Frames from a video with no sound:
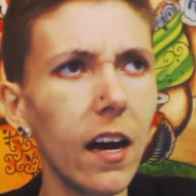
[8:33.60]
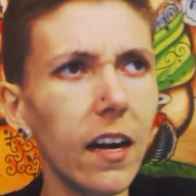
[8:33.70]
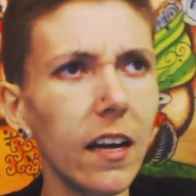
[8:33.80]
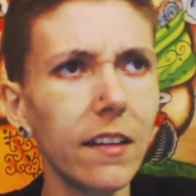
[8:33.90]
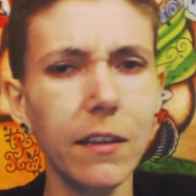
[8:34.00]

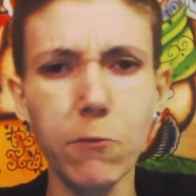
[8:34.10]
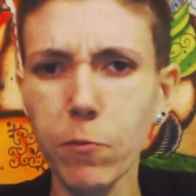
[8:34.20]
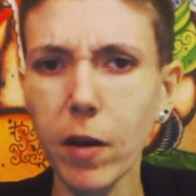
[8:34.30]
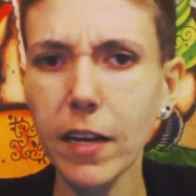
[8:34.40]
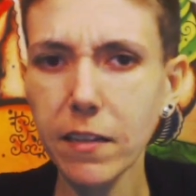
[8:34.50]
they
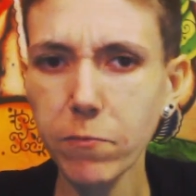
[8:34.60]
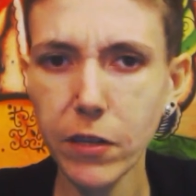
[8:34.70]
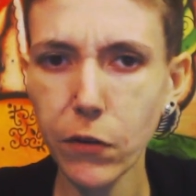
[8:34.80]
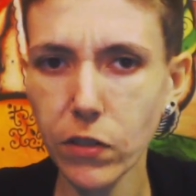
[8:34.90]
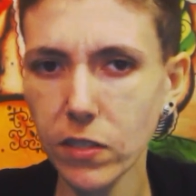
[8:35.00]
reminded
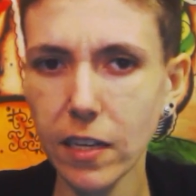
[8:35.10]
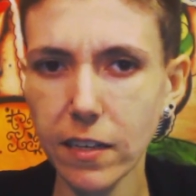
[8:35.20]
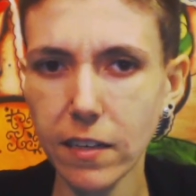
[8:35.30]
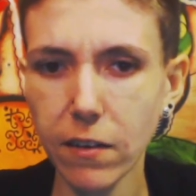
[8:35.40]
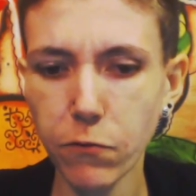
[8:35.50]
me all of a
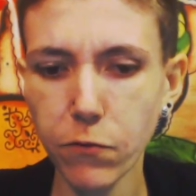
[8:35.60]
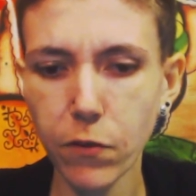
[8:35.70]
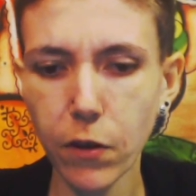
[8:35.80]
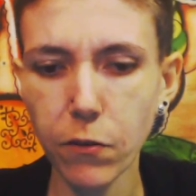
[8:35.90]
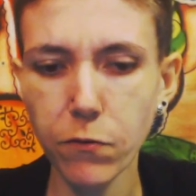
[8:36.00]
sudden
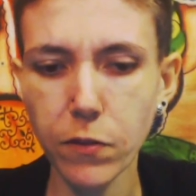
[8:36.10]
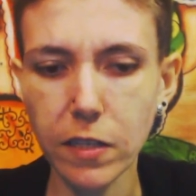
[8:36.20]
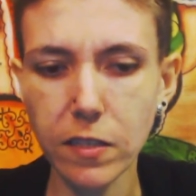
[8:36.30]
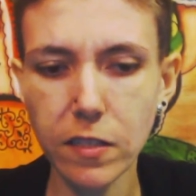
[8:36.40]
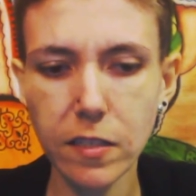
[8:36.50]
of
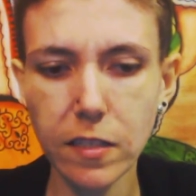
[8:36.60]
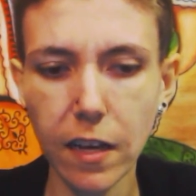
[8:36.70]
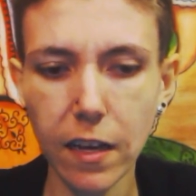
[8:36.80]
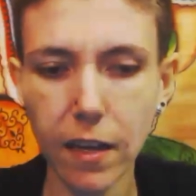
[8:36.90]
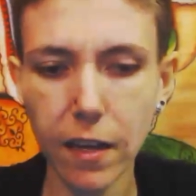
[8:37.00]
this